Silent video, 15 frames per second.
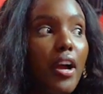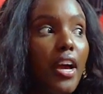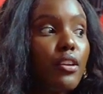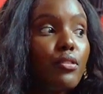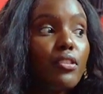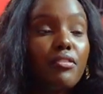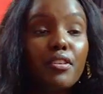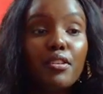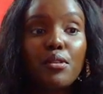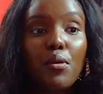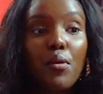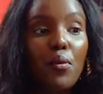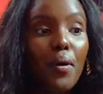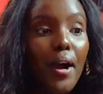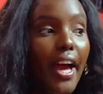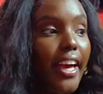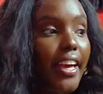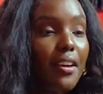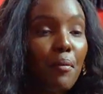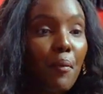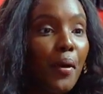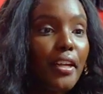I don't even know
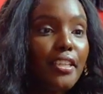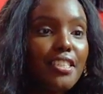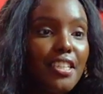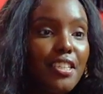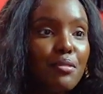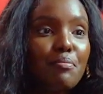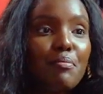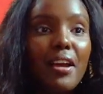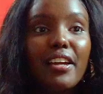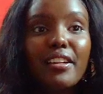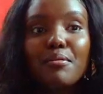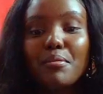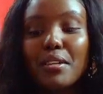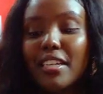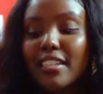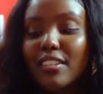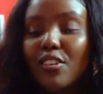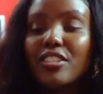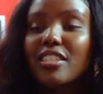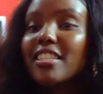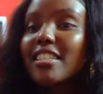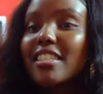why, but it made me
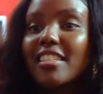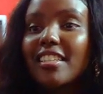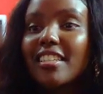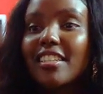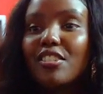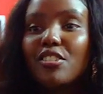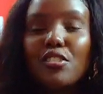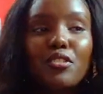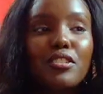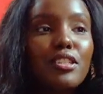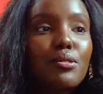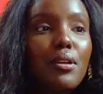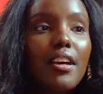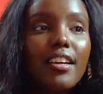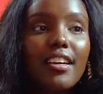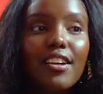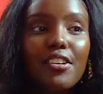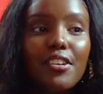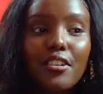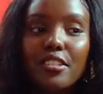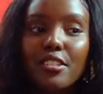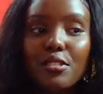not, you know, that's why I
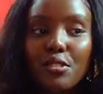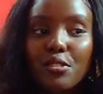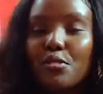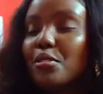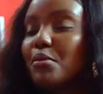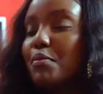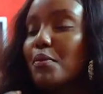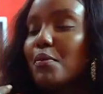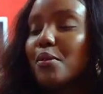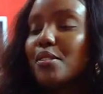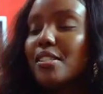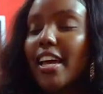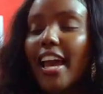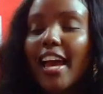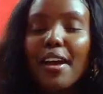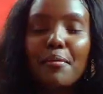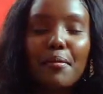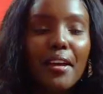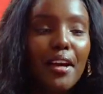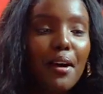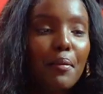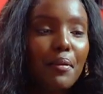got into doing people's hair,
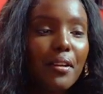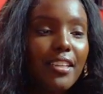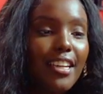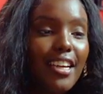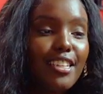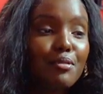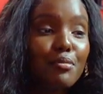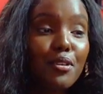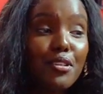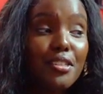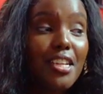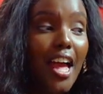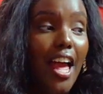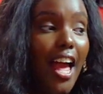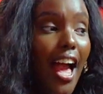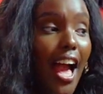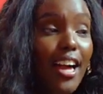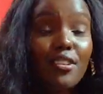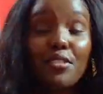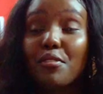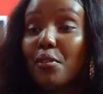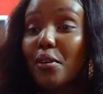makeup and nails, because I
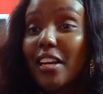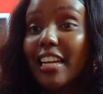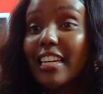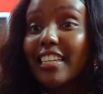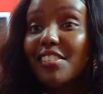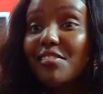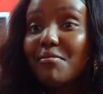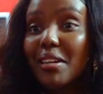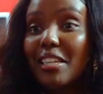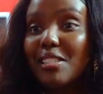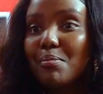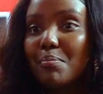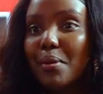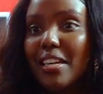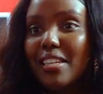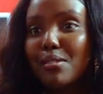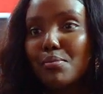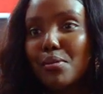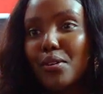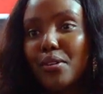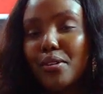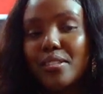don't even want to leave my space,
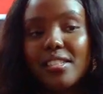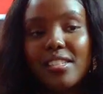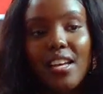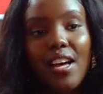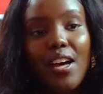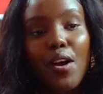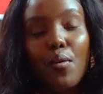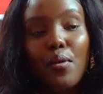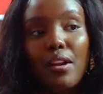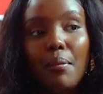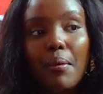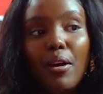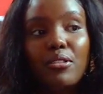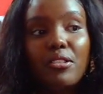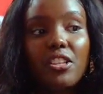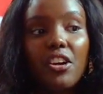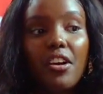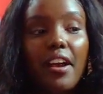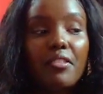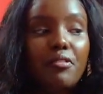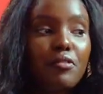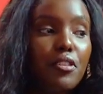because when I'm out there
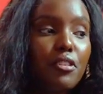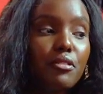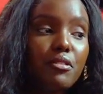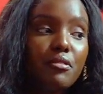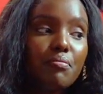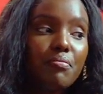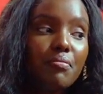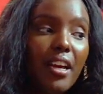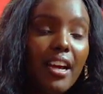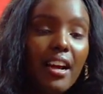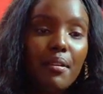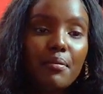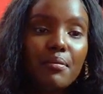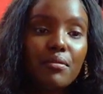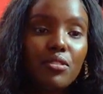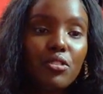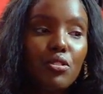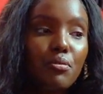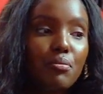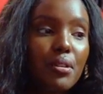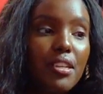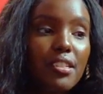I feel like I'm, you know,
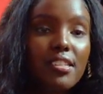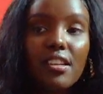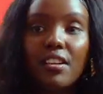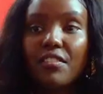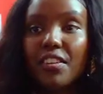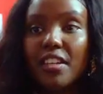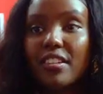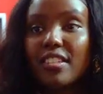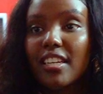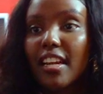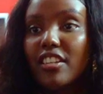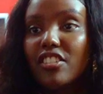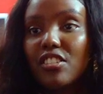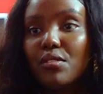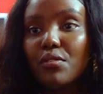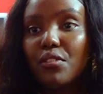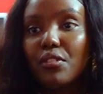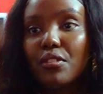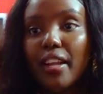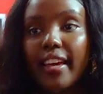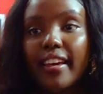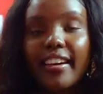being surveilled, and I just
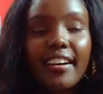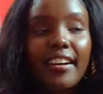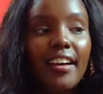feel like